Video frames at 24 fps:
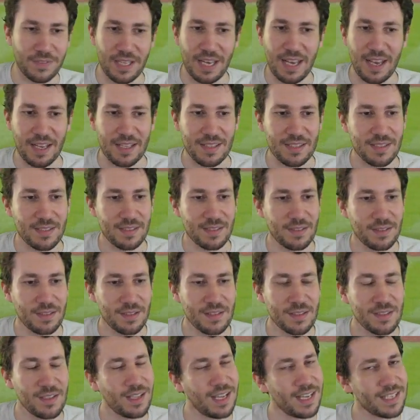that.
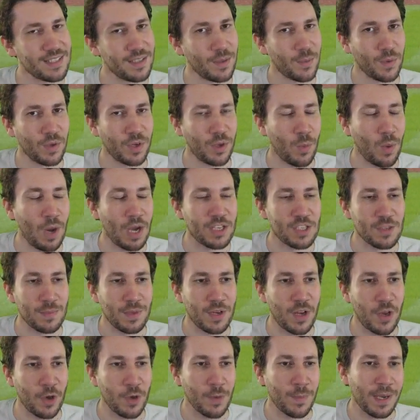This is the last thing we're going to watch in
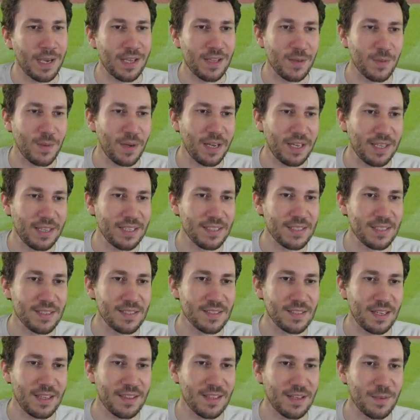Manoah, by the way.
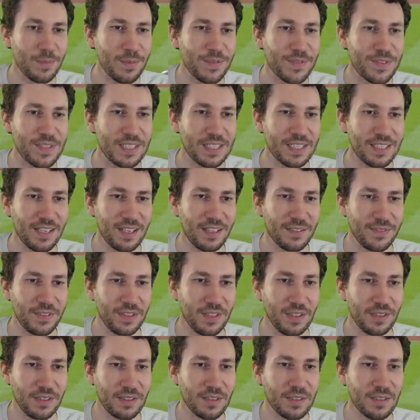I think we've seen enough
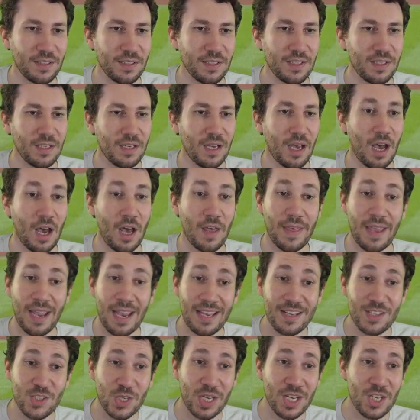here.
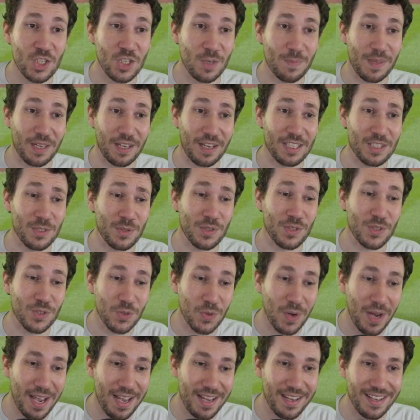They changeup that gets a
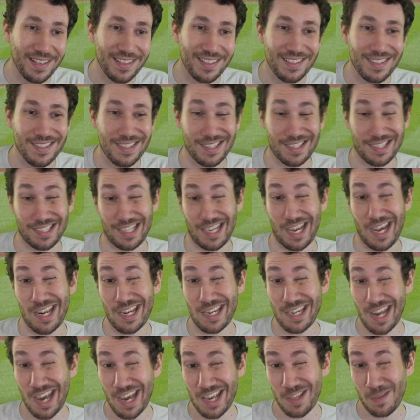strike, and it's kind
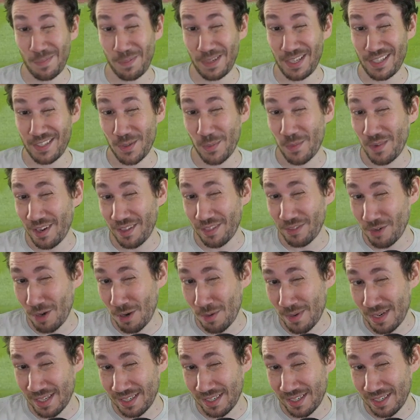of not the place you want to throw